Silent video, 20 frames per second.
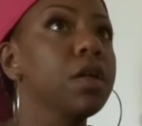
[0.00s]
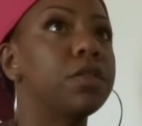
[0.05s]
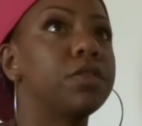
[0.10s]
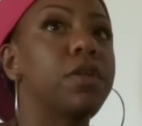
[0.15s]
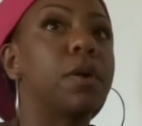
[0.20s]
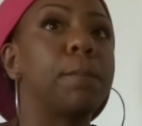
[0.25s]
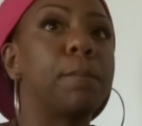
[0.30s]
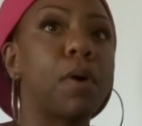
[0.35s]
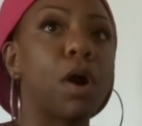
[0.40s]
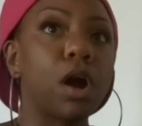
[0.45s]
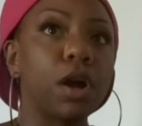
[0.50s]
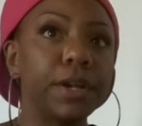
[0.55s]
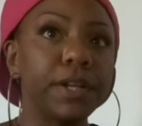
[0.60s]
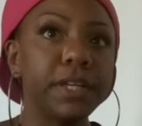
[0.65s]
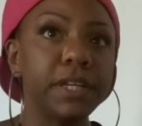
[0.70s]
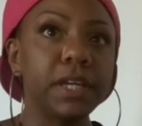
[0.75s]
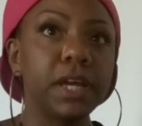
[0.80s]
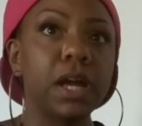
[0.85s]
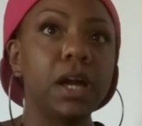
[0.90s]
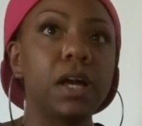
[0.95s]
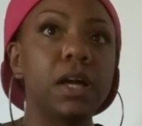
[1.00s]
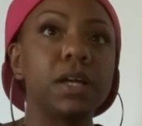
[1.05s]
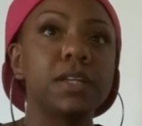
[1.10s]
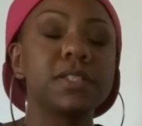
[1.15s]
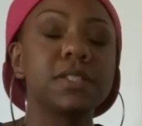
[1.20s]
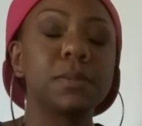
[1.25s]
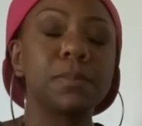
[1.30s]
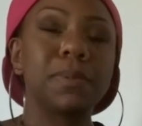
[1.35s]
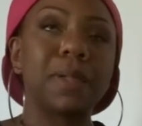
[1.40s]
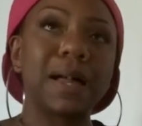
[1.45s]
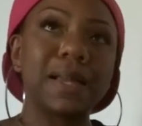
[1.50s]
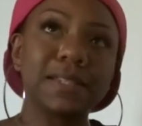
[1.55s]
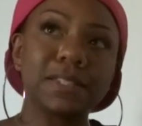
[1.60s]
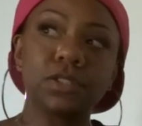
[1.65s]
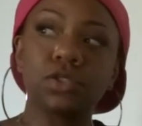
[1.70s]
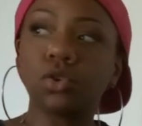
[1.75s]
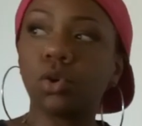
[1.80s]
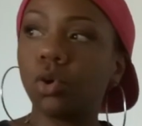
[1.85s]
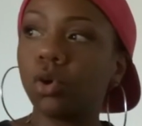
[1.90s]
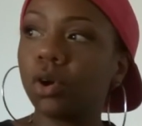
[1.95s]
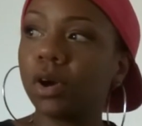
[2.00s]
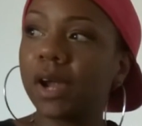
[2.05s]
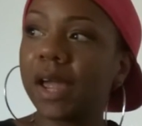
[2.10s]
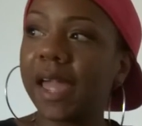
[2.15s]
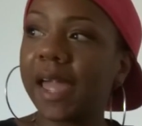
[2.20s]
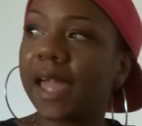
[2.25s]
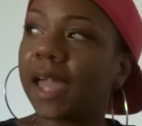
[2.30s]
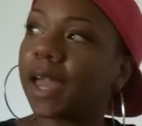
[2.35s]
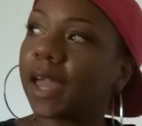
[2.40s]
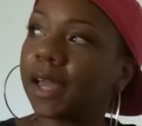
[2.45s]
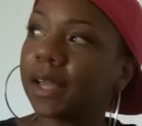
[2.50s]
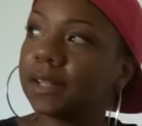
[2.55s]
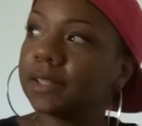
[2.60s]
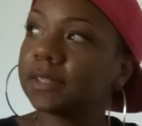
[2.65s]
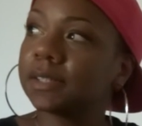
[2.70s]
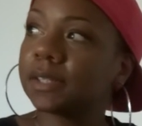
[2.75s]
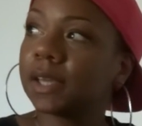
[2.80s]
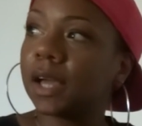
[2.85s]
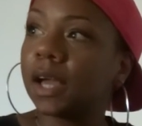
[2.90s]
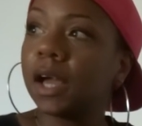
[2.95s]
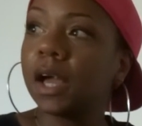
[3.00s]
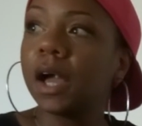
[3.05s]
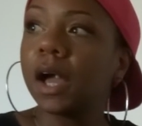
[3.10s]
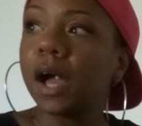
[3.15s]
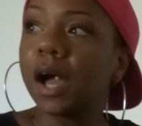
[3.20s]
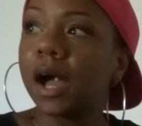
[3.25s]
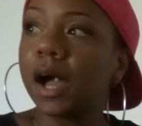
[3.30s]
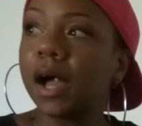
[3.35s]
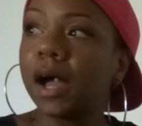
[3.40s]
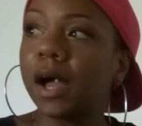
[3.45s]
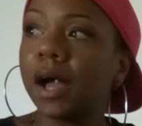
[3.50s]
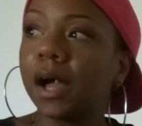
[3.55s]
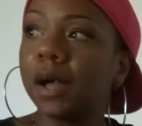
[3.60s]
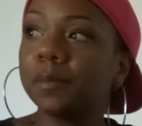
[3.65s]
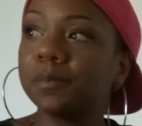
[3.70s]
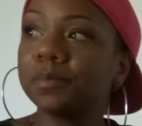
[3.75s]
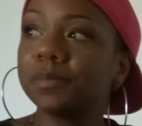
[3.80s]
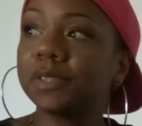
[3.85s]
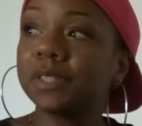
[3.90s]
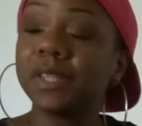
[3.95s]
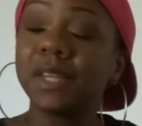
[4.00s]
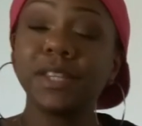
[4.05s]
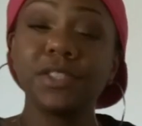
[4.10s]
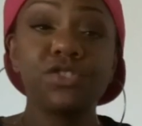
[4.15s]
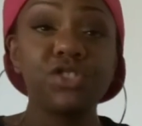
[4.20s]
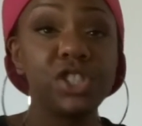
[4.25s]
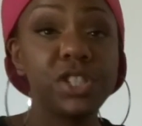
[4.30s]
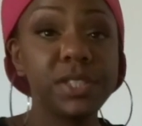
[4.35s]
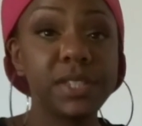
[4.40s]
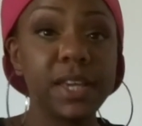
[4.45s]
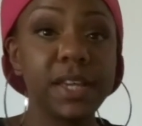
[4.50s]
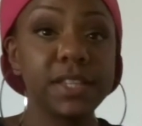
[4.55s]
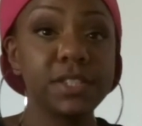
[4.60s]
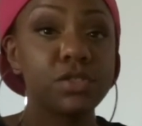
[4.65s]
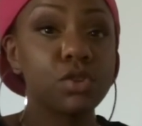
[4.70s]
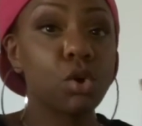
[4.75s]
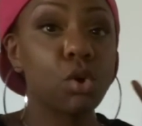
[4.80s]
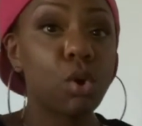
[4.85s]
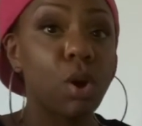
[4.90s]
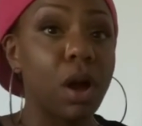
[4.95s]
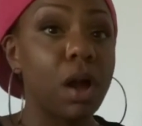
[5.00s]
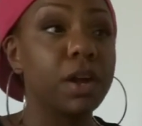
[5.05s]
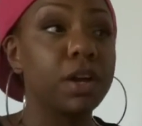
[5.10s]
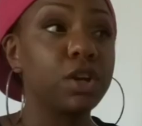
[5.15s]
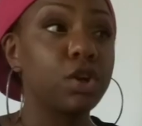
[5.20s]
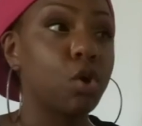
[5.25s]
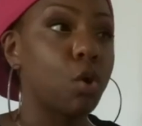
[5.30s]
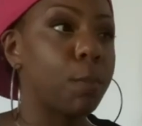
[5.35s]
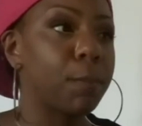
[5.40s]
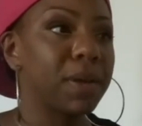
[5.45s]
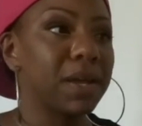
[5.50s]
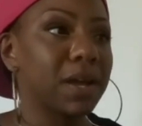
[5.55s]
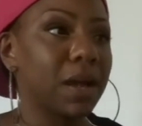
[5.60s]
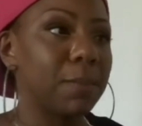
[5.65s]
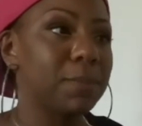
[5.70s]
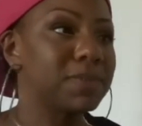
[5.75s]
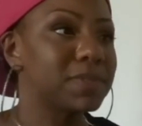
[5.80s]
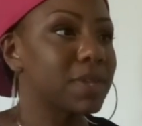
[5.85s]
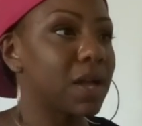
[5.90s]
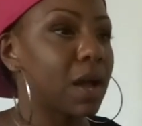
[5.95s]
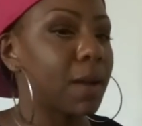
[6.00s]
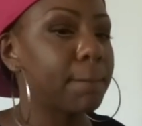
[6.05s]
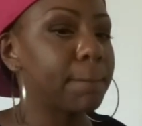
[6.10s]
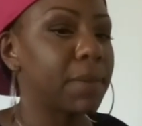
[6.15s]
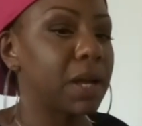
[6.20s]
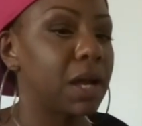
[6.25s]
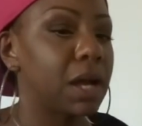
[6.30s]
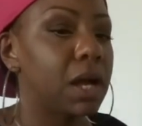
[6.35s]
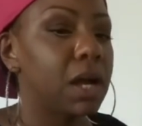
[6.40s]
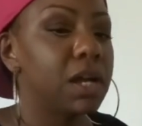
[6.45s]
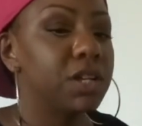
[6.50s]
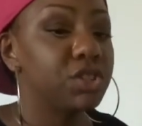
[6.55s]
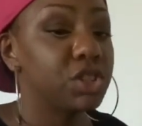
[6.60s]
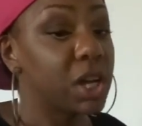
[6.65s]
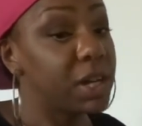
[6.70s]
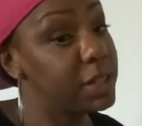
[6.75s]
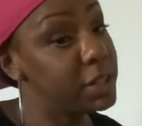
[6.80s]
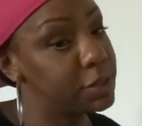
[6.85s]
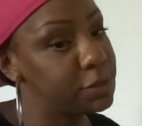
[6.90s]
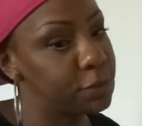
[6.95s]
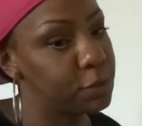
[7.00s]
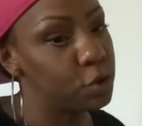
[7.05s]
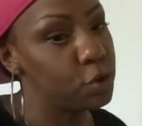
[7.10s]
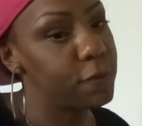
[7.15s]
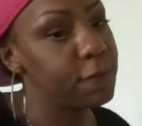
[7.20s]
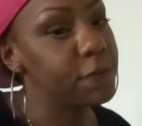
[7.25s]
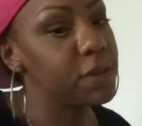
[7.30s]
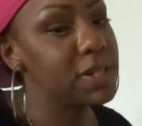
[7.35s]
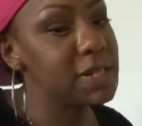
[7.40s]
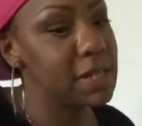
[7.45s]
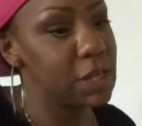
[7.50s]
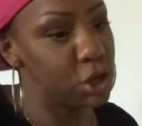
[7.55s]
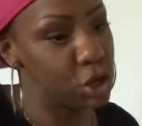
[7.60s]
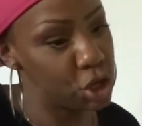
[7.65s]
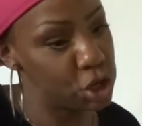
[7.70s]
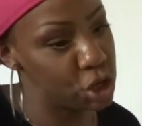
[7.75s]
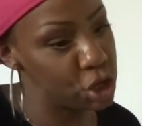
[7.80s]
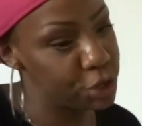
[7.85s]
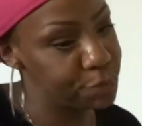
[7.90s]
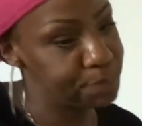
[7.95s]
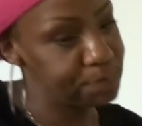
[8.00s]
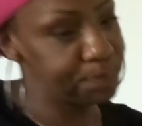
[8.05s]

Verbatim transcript: the party supply store and um, today's cheat day so I'm gonna go pick up some Chinese food for dinner